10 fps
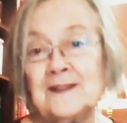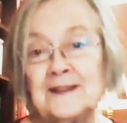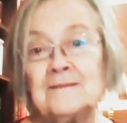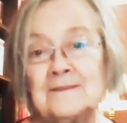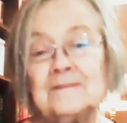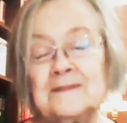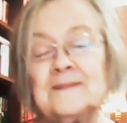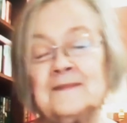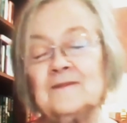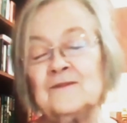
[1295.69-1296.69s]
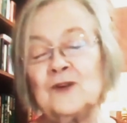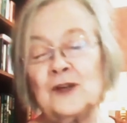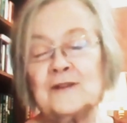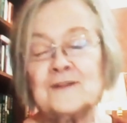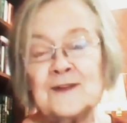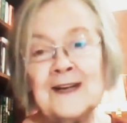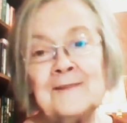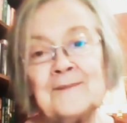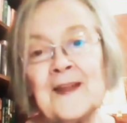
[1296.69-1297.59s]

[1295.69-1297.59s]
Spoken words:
It follows, really.